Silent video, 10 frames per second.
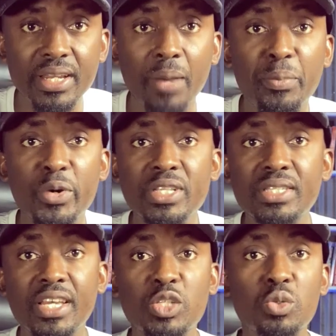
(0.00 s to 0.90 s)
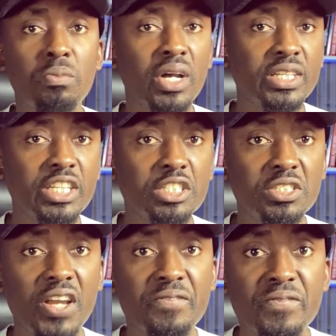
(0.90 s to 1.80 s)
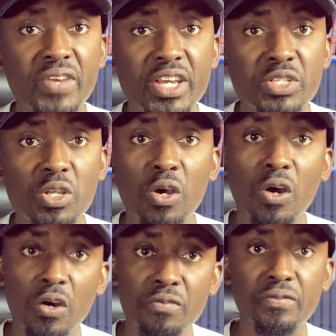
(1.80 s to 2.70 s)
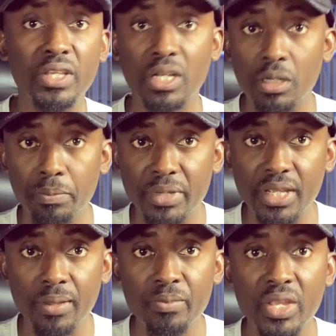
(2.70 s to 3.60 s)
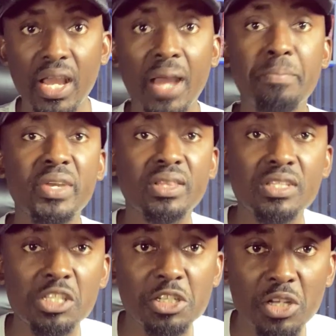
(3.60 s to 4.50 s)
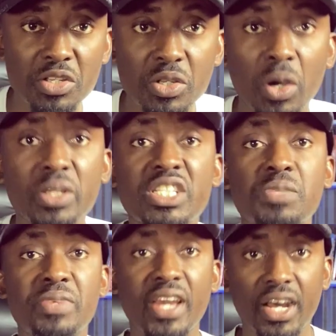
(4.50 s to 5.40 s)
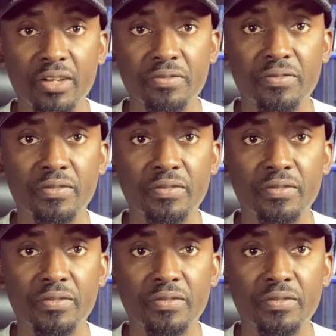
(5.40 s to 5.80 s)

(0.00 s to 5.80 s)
appointed to manage the affairs of the company and make decisions on its behalf.